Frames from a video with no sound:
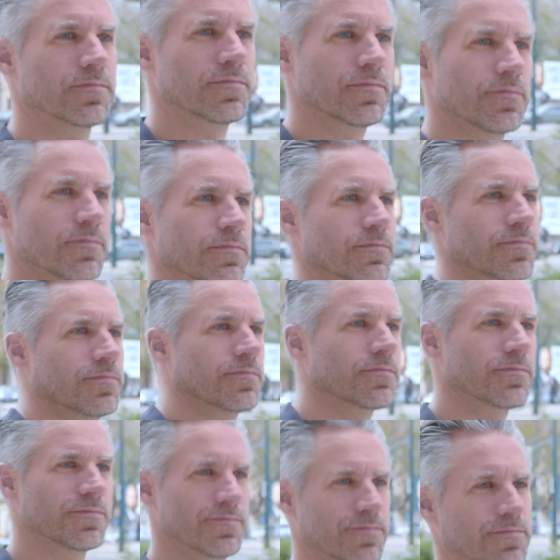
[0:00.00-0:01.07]
a deep
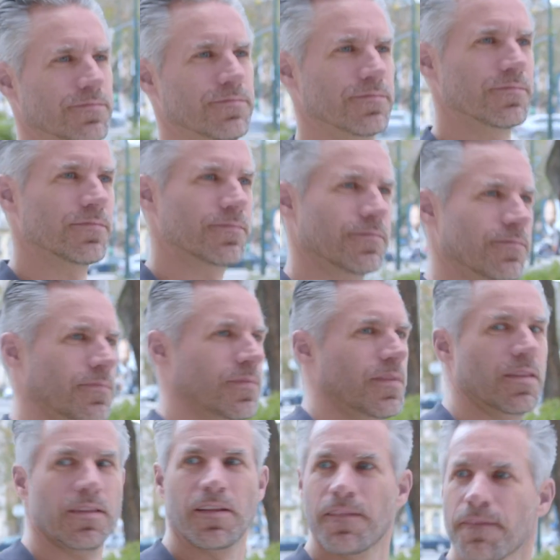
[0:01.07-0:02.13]
breath and take it all in,